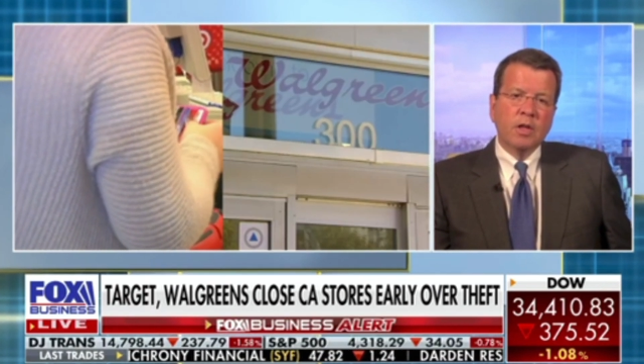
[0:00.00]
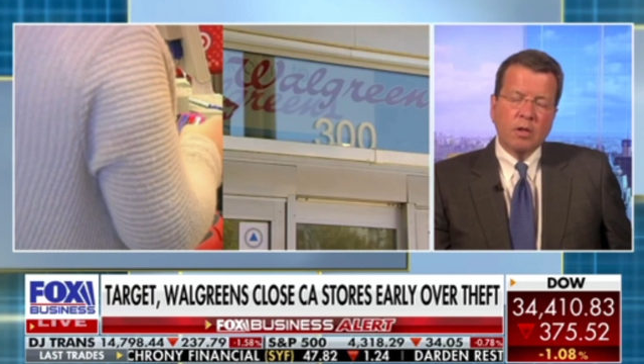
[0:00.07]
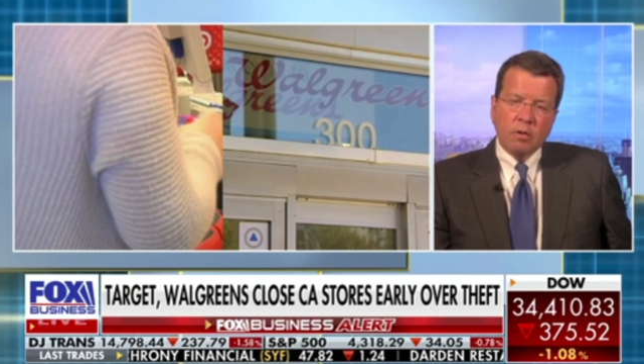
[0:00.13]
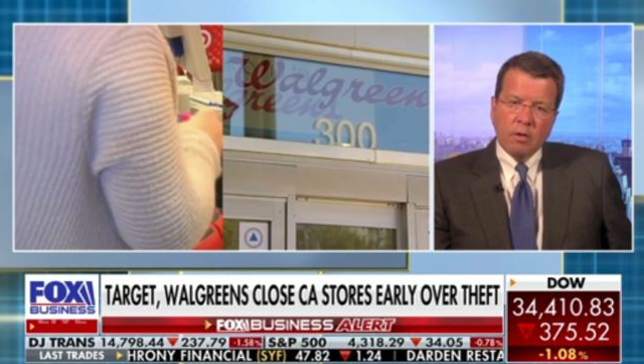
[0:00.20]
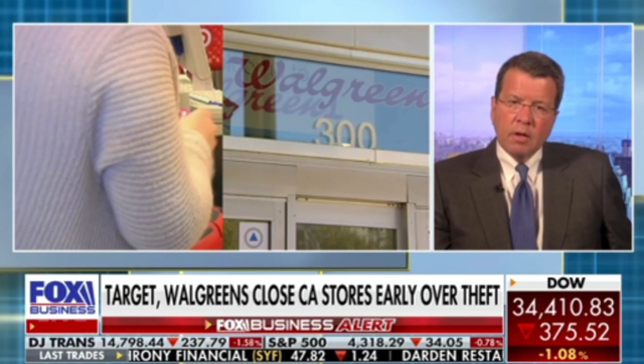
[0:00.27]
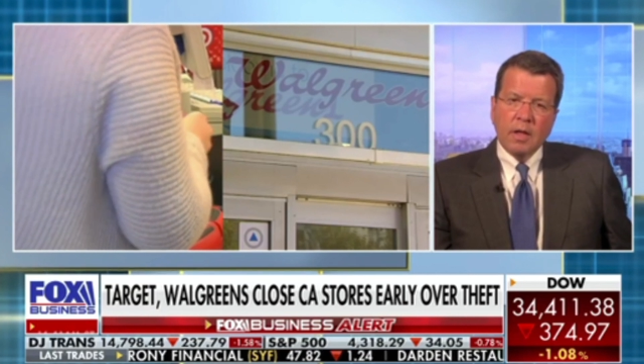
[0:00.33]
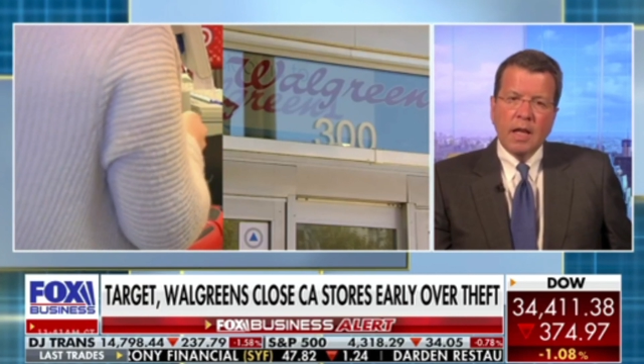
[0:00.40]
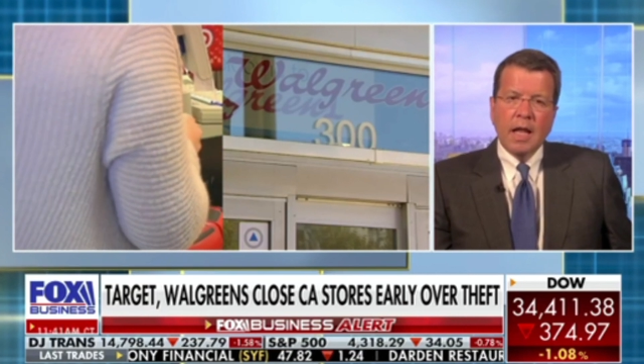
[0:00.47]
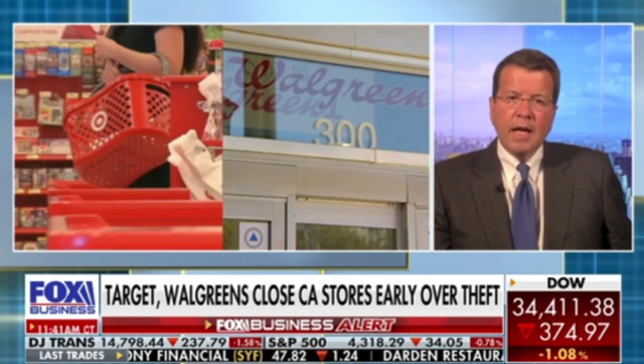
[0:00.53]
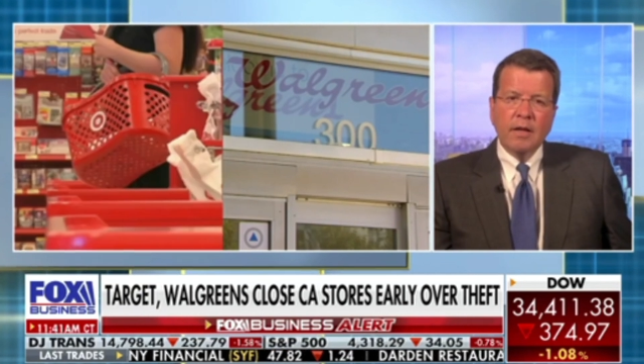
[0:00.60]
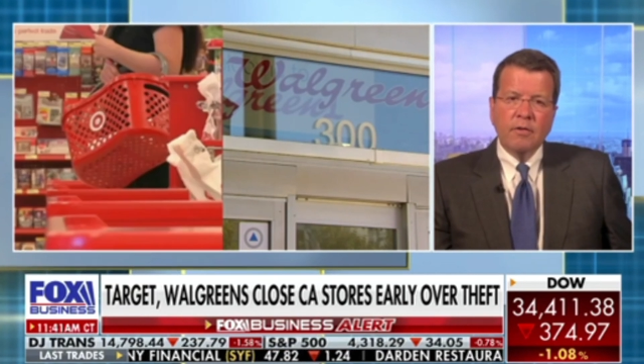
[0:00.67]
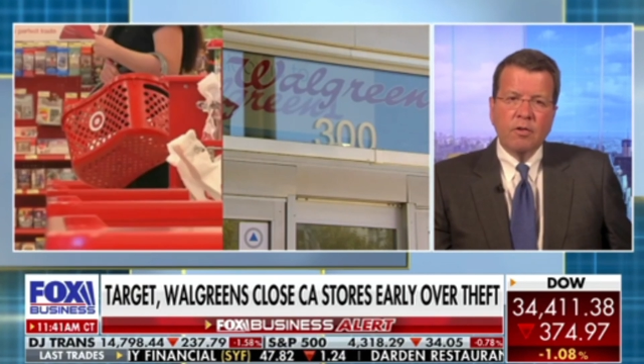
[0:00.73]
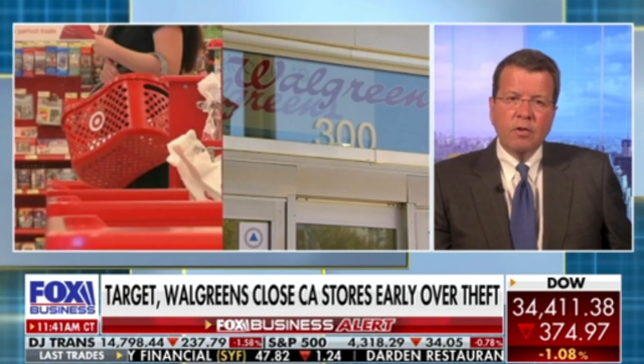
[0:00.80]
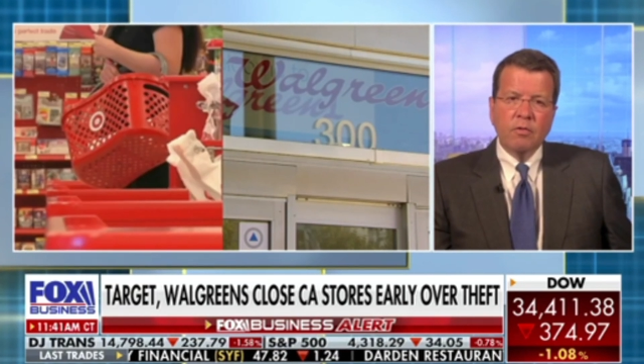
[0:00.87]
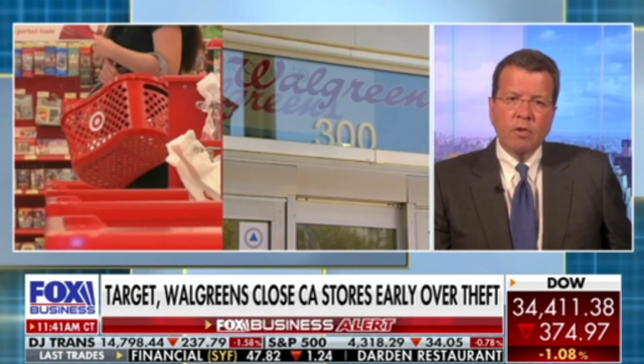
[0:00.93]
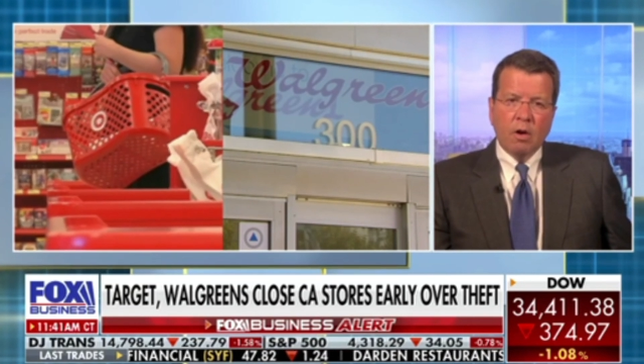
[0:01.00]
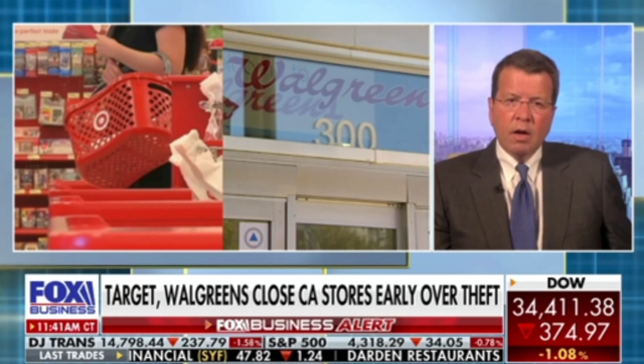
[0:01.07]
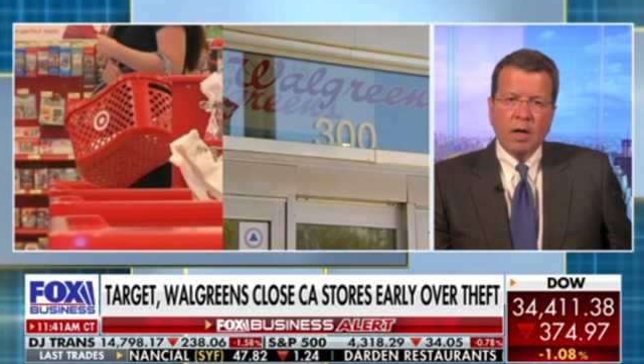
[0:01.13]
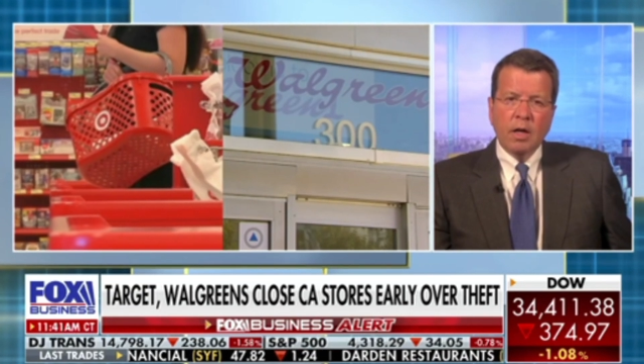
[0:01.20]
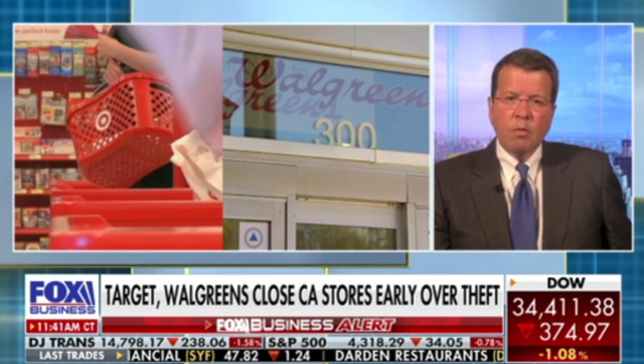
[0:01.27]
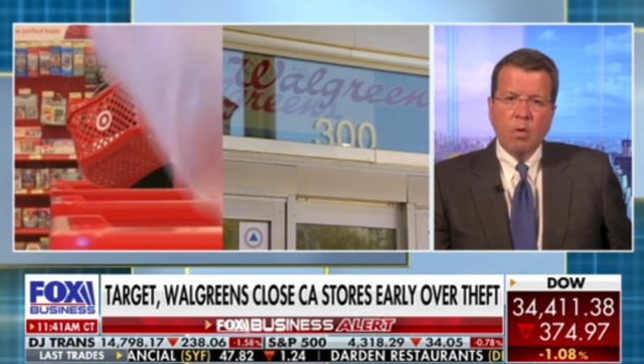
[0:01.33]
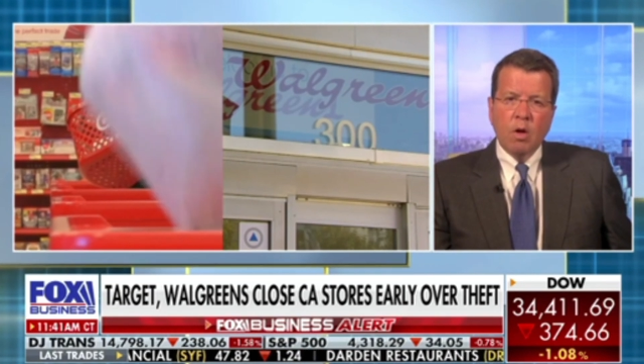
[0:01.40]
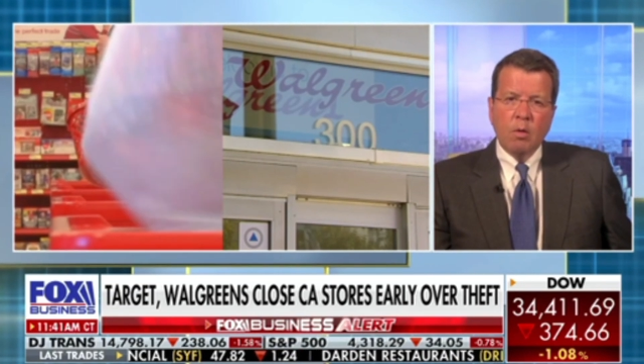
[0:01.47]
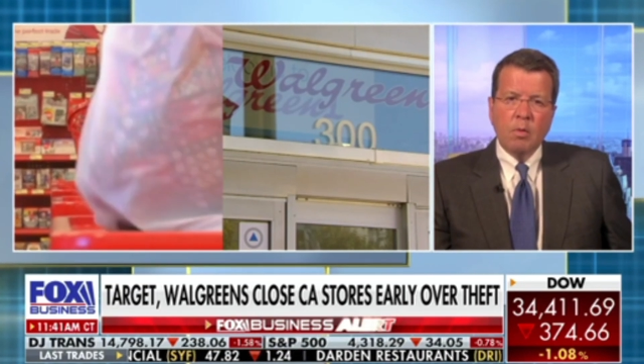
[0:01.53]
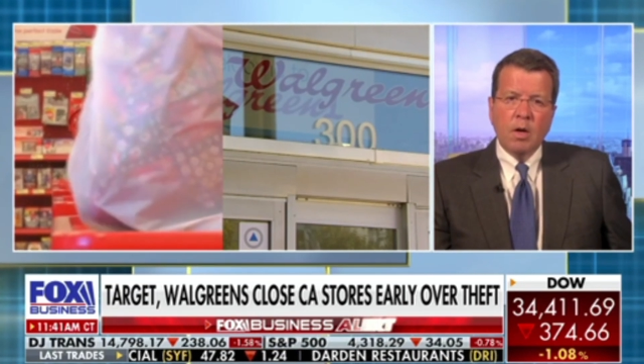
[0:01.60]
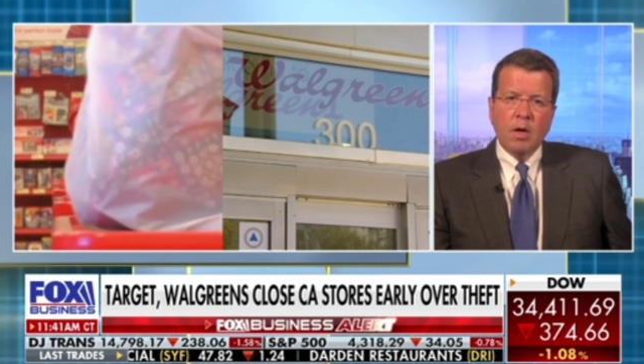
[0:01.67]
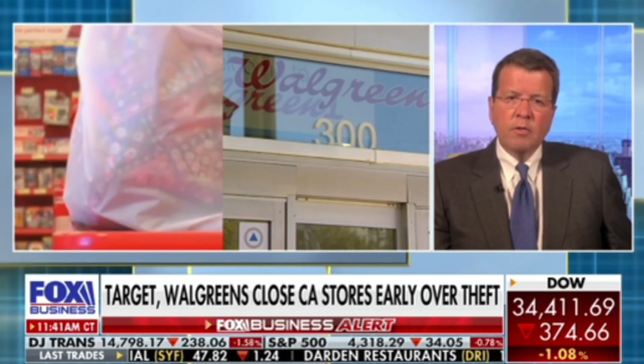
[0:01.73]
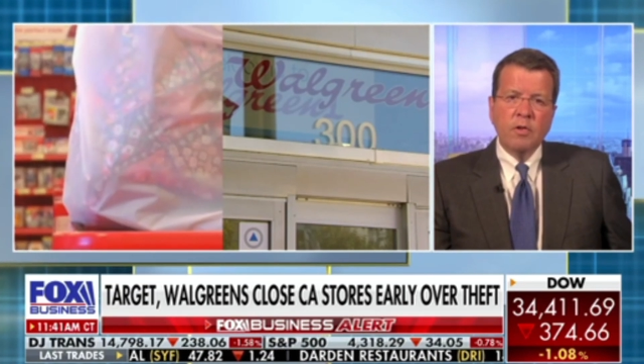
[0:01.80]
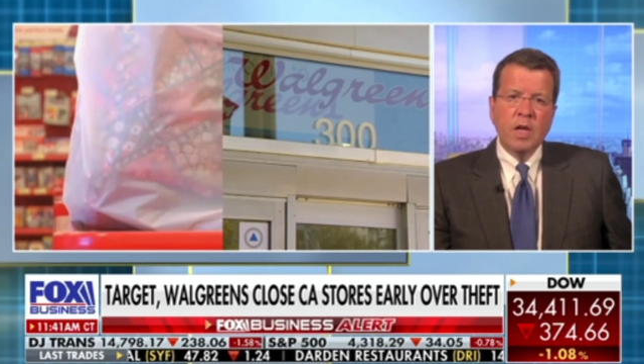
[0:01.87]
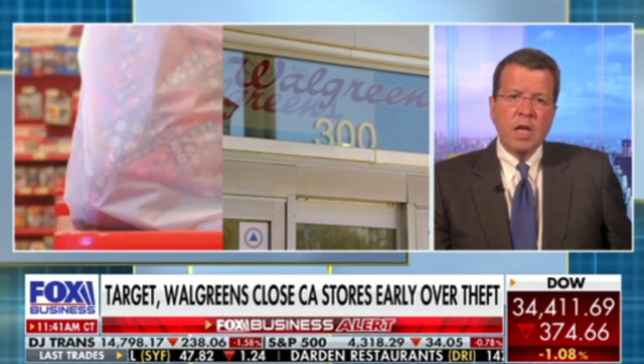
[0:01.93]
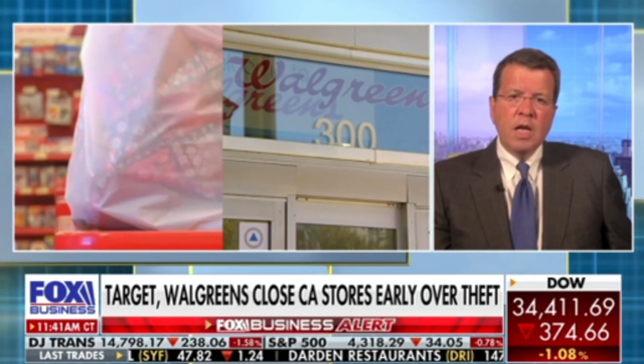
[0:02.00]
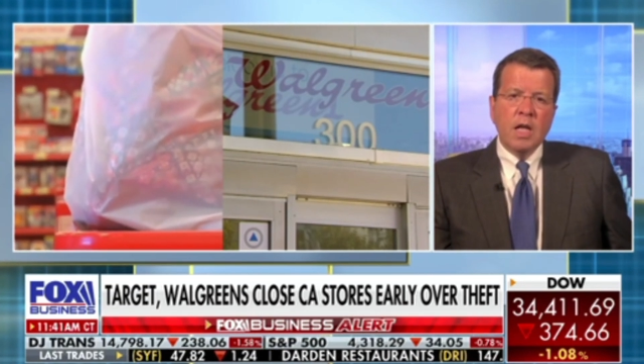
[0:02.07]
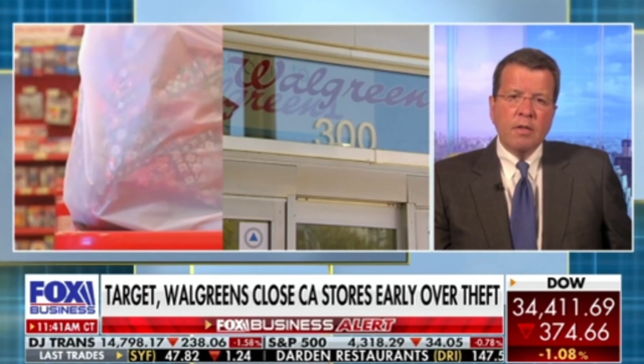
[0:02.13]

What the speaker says: including the likes of Target, Walmart's,